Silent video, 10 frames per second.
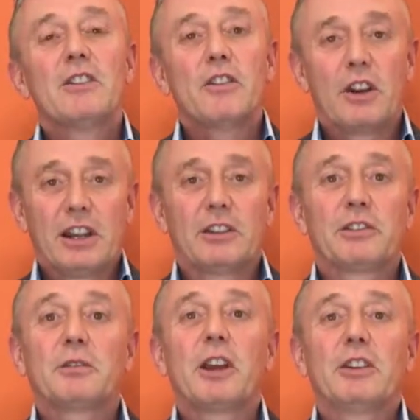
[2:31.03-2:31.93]
that
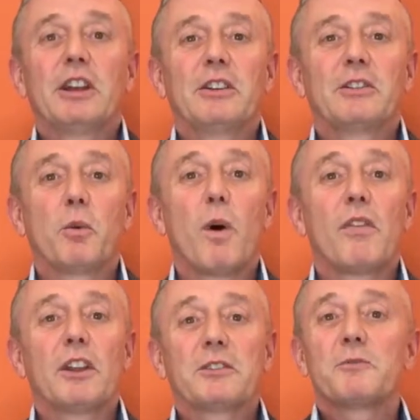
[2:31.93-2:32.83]
is is the
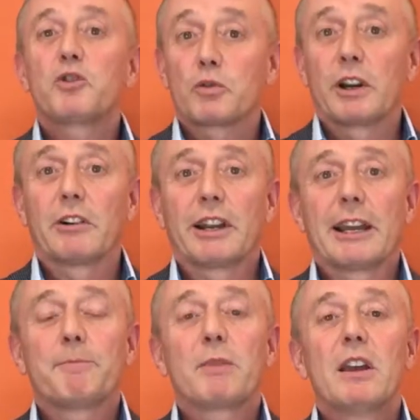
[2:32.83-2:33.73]
one that's triggering
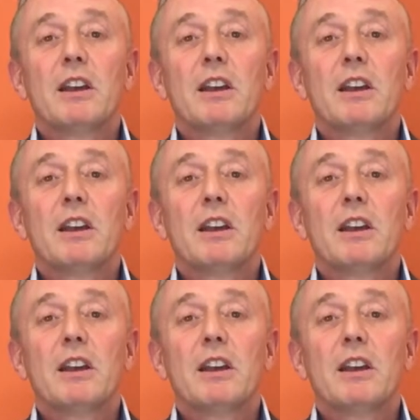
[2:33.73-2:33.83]
it.